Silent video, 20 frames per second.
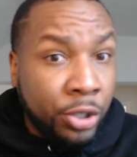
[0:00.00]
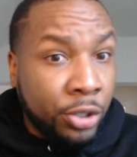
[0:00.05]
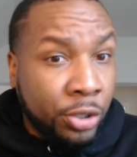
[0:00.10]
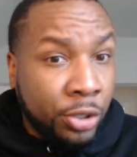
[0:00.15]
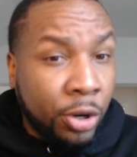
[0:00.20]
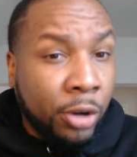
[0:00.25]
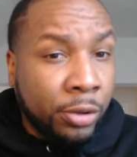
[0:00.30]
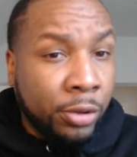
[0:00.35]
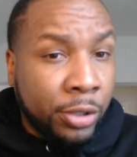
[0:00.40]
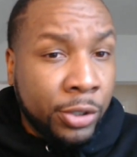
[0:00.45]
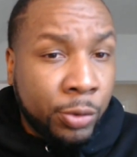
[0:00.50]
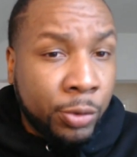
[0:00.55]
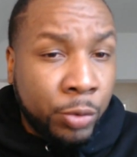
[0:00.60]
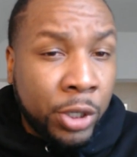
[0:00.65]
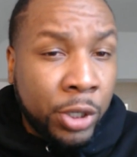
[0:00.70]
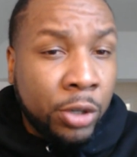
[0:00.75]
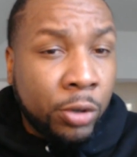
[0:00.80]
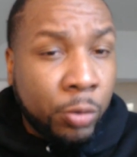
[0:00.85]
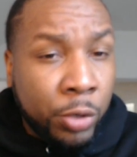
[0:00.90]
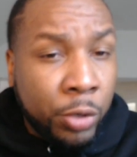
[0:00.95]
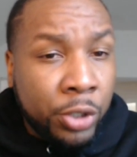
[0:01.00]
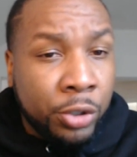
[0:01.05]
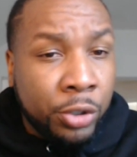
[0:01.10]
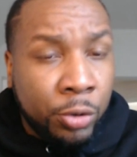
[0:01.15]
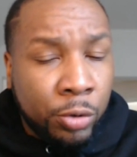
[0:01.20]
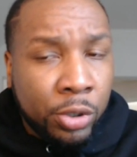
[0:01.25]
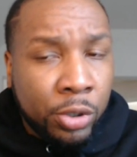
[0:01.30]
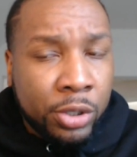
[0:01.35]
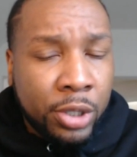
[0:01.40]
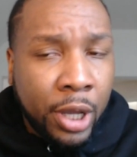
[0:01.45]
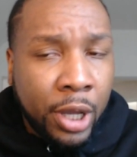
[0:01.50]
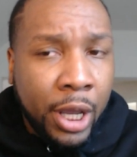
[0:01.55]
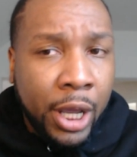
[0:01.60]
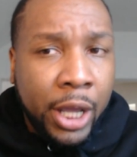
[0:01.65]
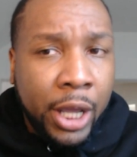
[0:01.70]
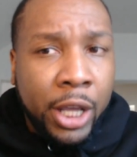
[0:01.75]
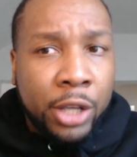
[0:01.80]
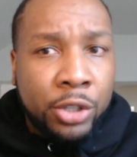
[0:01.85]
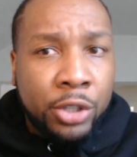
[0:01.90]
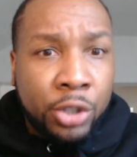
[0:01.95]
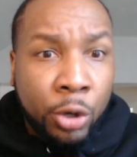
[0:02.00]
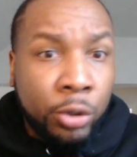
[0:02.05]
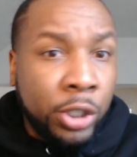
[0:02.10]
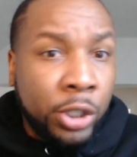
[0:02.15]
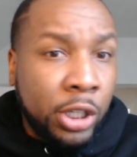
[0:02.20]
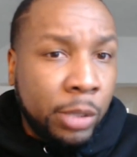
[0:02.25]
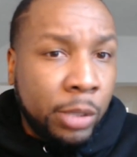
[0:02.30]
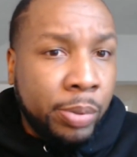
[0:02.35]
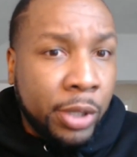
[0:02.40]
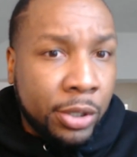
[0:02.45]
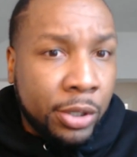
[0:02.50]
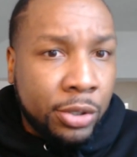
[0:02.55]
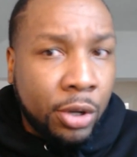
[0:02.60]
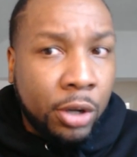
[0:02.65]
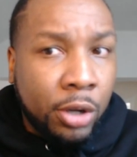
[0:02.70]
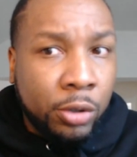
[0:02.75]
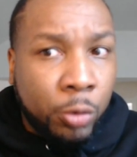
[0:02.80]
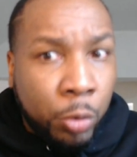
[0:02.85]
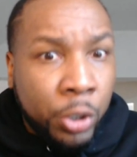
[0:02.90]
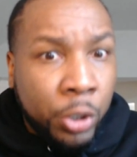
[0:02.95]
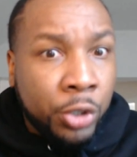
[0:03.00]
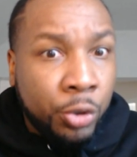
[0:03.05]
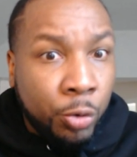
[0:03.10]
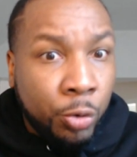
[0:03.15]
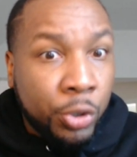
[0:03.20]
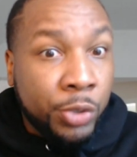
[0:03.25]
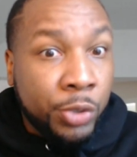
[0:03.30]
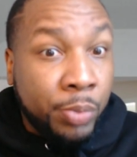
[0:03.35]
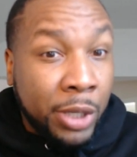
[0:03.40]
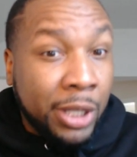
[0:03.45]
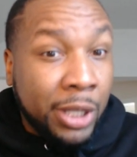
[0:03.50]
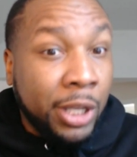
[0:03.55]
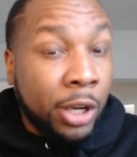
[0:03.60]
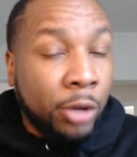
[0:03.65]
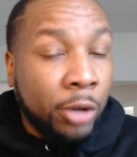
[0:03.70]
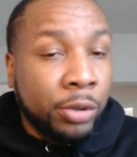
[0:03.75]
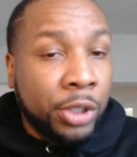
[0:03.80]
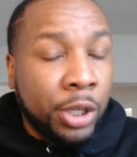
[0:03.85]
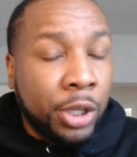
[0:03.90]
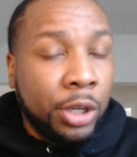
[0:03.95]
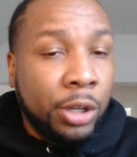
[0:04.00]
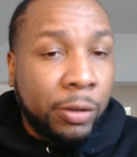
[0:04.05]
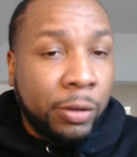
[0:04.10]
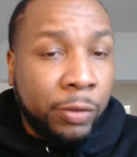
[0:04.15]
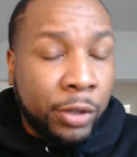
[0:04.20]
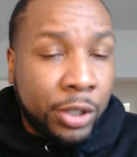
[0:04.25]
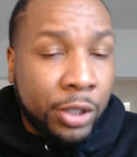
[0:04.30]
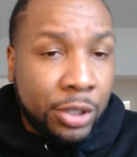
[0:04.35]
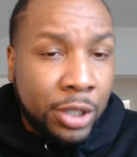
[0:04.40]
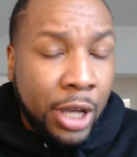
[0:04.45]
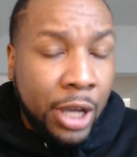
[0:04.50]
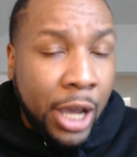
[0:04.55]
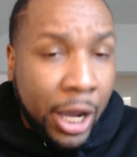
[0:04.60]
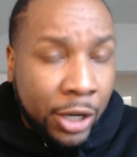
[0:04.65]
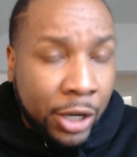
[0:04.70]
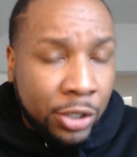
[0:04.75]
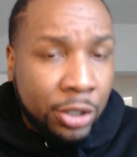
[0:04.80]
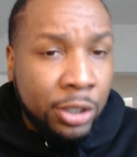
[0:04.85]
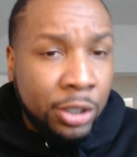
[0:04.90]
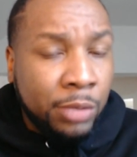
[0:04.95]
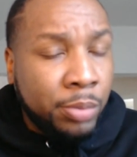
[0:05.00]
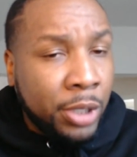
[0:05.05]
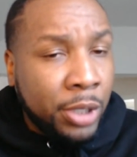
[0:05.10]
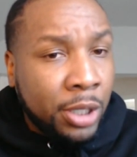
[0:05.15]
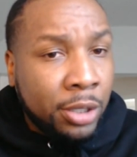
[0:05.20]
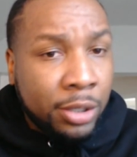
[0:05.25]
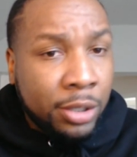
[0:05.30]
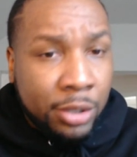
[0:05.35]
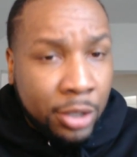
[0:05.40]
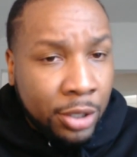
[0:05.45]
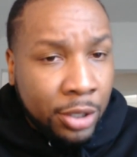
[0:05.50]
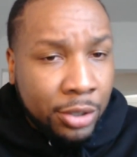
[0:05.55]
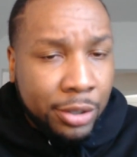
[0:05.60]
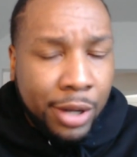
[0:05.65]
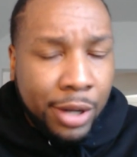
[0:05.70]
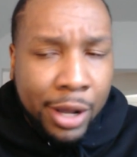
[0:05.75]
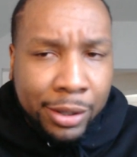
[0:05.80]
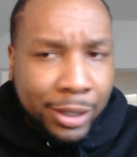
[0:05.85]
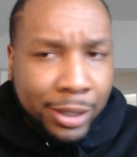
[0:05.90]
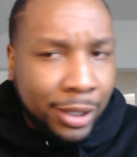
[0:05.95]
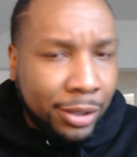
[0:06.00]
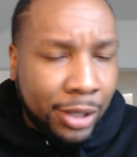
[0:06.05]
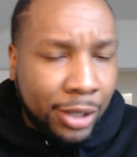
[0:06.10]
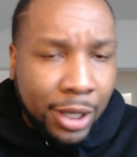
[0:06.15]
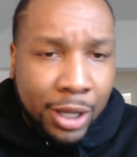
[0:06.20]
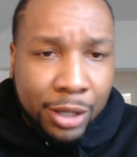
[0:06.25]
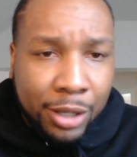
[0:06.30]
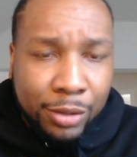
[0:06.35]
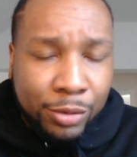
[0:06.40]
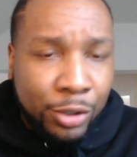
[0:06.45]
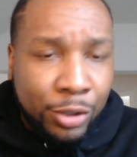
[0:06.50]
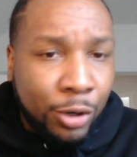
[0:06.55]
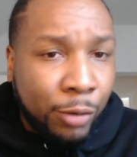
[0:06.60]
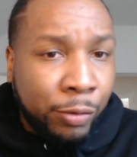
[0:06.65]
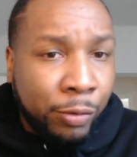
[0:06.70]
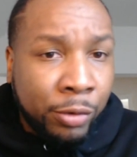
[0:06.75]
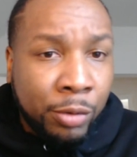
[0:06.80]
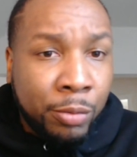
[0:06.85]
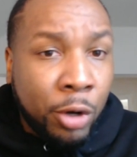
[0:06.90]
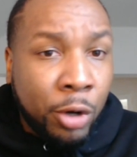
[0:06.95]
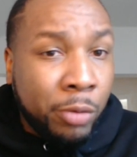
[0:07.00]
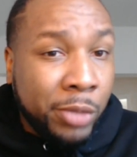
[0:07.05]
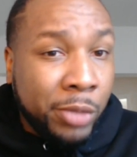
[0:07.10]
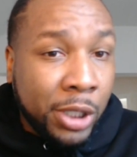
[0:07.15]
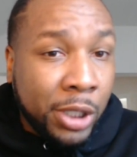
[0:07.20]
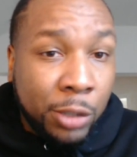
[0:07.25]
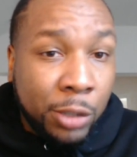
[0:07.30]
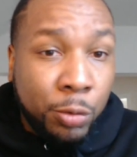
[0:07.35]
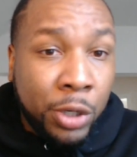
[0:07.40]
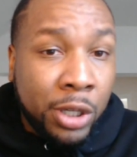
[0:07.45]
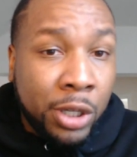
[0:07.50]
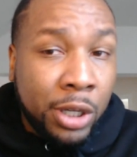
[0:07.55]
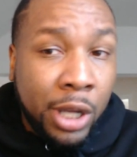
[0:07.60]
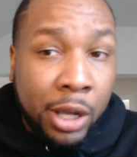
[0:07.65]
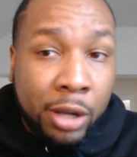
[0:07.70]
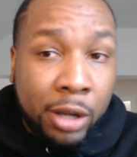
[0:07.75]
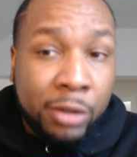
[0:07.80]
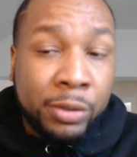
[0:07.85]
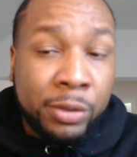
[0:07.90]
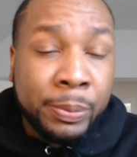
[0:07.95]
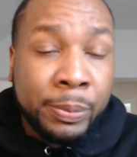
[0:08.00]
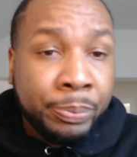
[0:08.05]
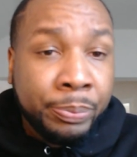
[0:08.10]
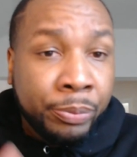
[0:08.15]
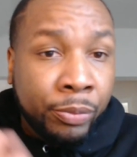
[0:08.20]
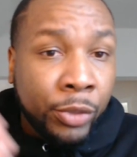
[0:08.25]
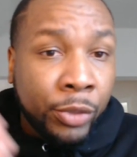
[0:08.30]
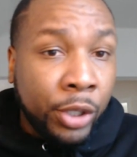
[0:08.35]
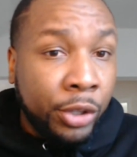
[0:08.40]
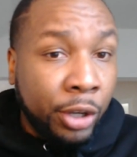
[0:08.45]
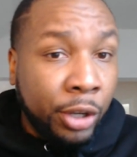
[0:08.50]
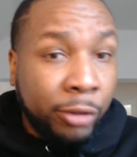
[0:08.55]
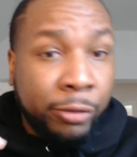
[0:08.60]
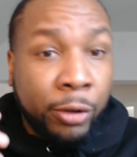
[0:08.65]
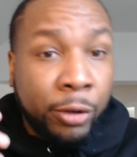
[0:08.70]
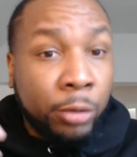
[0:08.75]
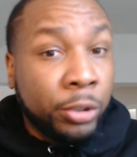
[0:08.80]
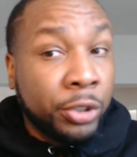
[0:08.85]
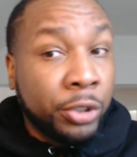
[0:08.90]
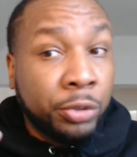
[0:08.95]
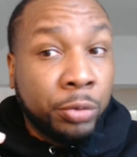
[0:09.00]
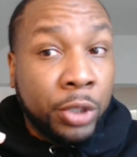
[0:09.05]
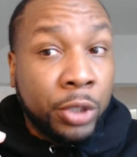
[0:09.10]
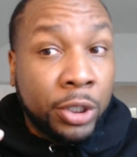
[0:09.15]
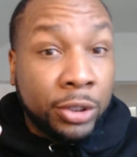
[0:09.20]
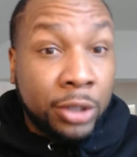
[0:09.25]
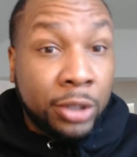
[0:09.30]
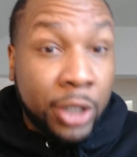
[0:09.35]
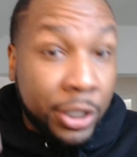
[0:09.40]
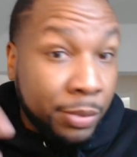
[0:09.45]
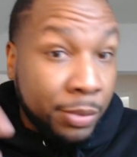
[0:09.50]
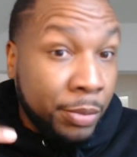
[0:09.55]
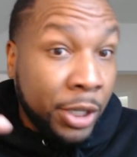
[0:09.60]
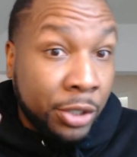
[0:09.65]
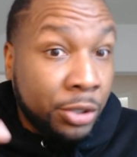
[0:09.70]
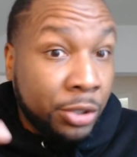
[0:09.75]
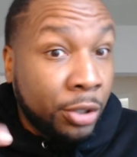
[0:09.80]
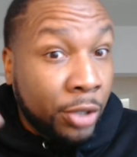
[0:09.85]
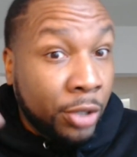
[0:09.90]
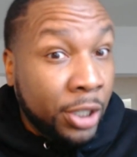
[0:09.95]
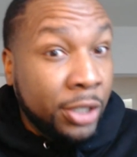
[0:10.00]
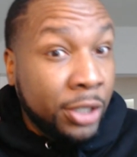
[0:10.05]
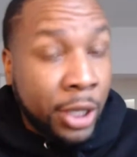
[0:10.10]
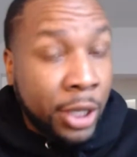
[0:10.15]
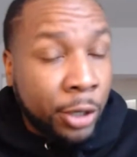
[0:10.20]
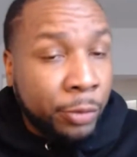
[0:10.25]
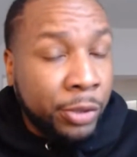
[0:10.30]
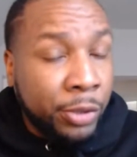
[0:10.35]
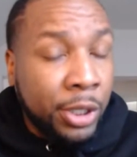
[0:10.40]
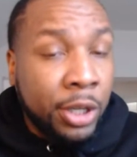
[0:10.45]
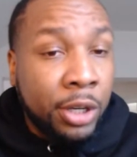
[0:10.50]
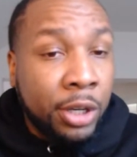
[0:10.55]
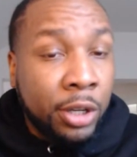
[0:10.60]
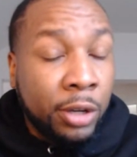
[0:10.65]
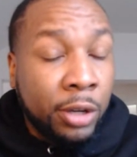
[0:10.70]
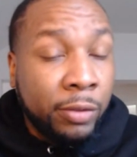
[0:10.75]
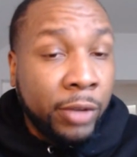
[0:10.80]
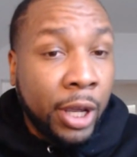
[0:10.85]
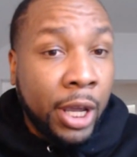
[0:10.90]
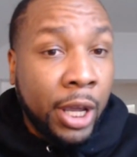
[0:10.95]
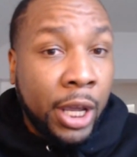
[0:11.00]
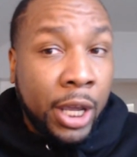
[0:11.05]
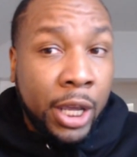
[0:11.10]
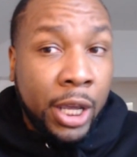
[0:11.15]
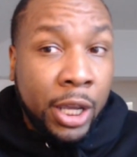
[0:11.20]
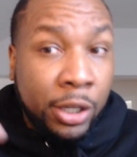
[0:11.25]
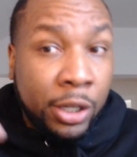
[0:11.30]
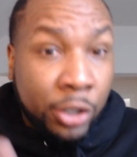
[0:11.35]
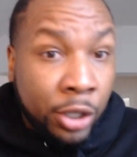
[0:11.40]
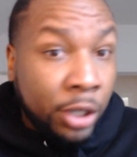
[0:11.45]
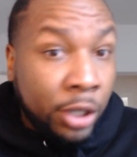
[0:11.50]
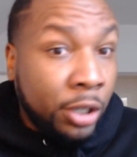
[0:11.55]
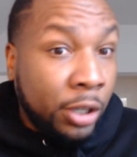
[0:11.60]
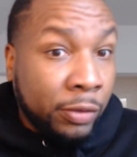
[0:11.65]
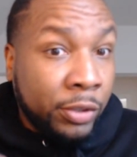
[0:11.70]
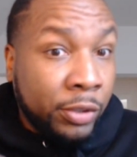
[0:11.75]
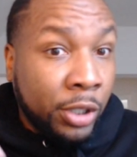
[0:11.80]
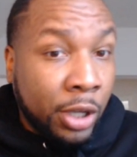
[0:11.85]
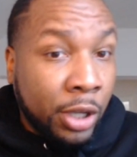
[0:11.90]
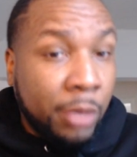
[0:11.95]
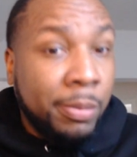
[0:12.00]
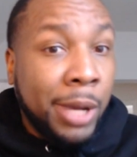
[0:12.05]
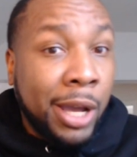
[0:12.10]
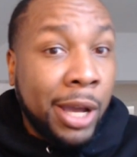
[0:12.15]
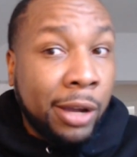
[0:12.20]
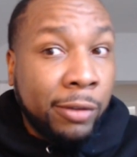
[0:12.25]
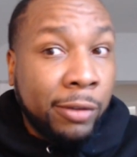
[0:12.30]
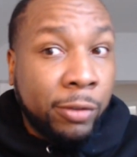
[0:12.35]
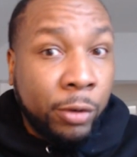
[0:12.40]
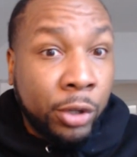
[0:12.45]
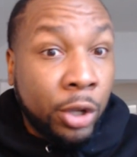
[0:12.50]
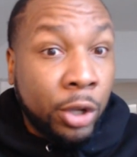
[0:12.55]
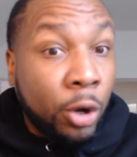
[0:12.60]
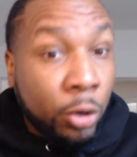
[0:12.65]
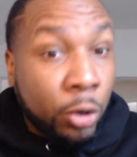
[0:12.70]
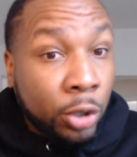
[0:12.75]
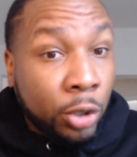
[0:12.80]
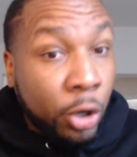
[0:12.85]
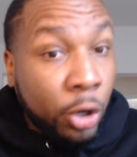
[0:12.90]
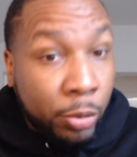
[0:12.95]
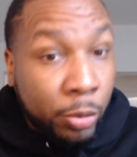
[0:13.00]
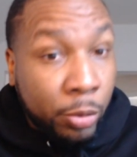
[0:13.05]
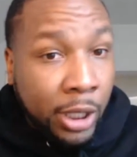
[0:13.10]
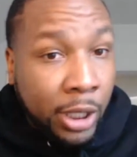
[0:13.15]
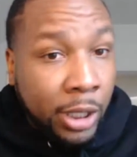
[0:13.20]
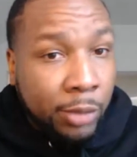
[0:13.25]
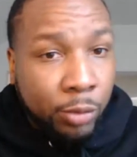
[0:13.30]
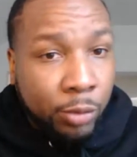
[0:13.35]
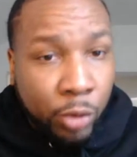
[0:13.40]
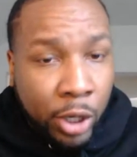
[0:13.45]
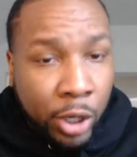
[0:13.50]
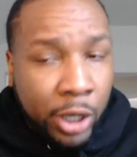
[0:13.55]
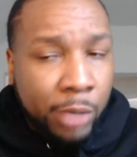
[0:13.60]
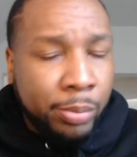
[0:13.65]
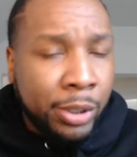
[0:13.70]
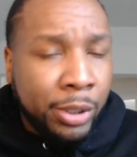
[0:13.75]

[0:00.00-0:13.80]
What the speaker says: should start this week or Quinn Ewers, solely depends on Quinn Ewers being healthy enough for this to actually be a decision. I think that, you know, from the moment he went down, their focus was let's make sure he's healthy enough and good enough to come back for the Oklahoma game, right?